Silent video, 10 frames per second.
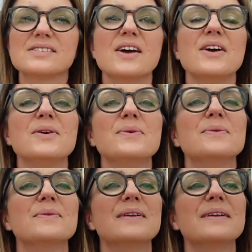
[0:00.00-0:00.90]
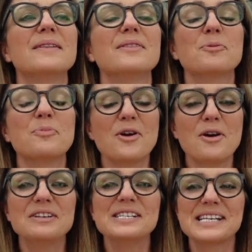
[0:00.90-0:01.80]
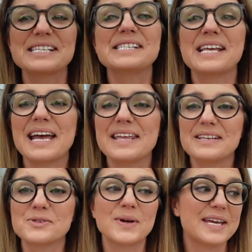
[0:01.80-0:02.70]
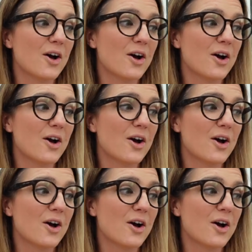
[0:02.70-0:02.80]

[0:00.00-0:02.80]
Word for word: so the priorities as I say this week